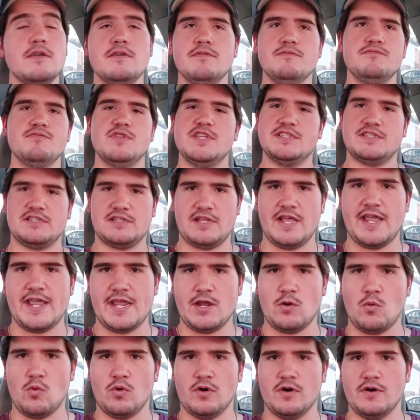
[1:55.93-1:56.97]
the
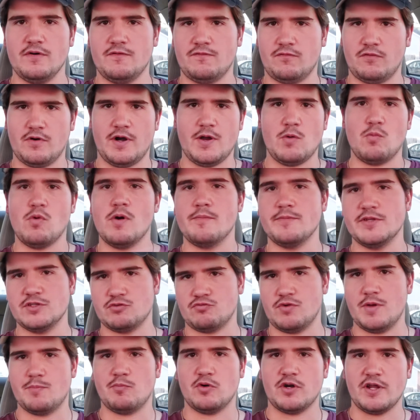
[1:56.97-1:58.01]
slang word for a
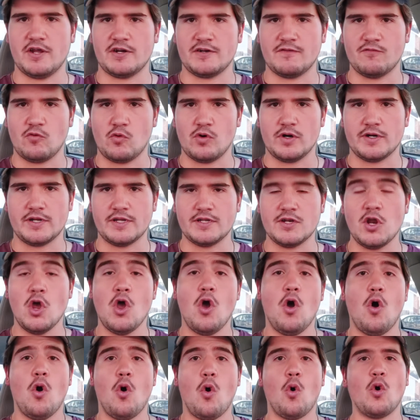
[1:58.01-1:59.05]
woman's reproductive organ,
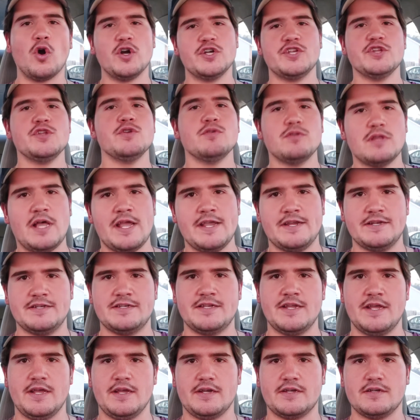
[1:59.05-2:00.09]
or do you like
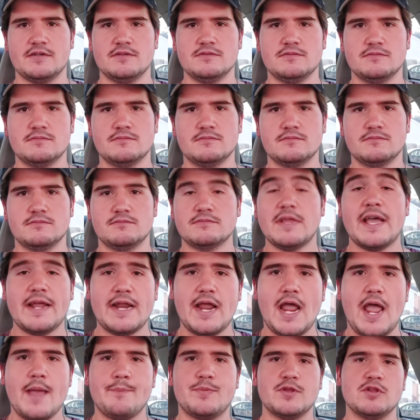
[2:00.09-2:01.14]
dick? That
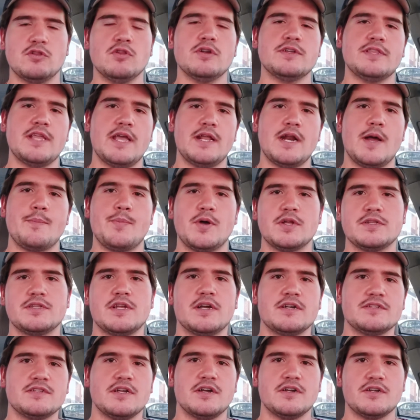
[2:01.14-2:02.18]
happened. Look that up on
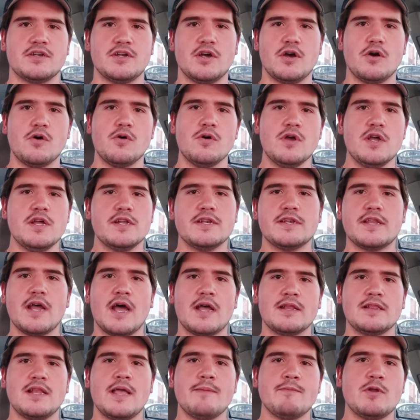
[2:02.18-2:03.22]
DuckDuckGo.
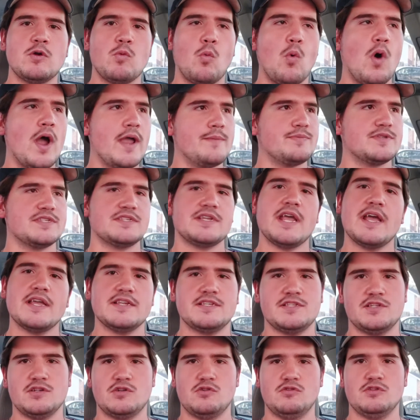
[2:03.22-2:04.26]
Don Lemon wipes
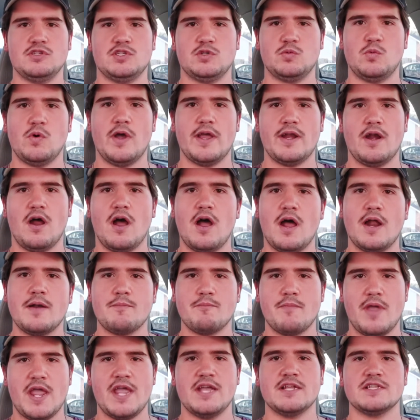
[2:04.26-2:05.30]
testicle sweat
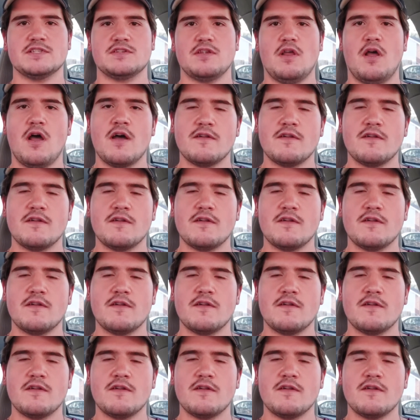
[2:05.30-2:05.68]
on man's